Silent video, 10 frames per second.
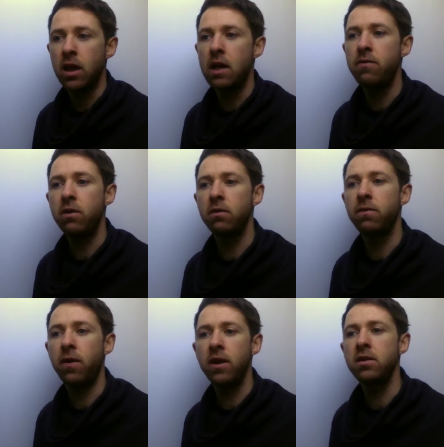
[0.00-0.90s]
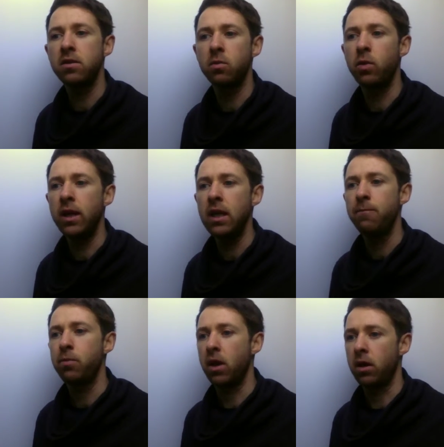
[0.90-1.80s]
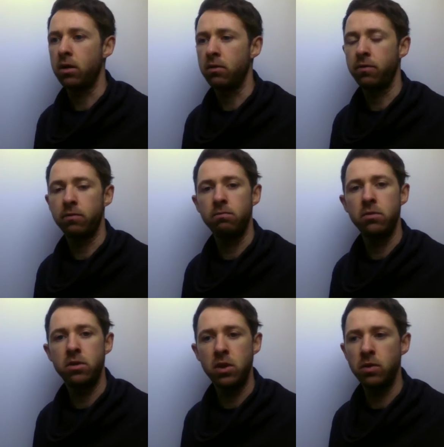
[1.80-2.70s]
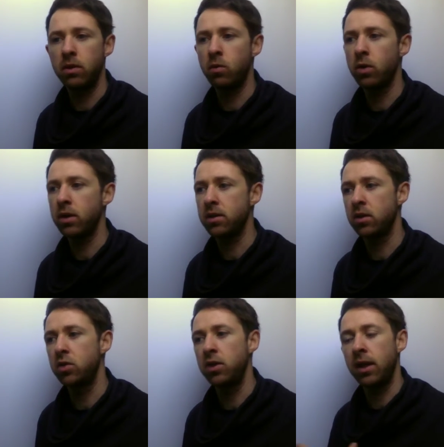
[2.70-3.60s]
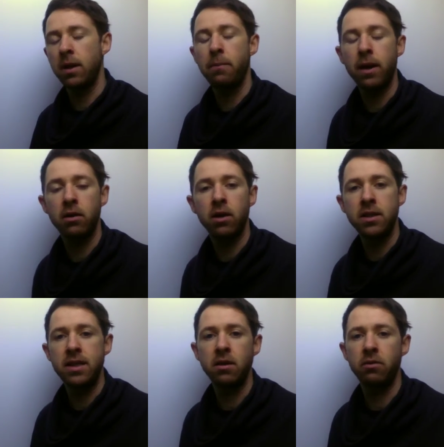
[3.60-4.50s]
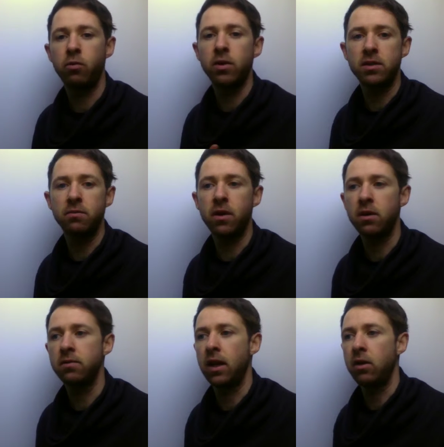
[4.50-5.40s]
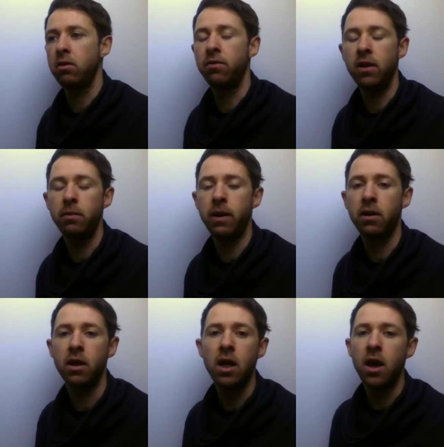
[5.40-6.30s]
If you can find some way of doing the work so that you can get a better idea of what's involved and how you feel about it,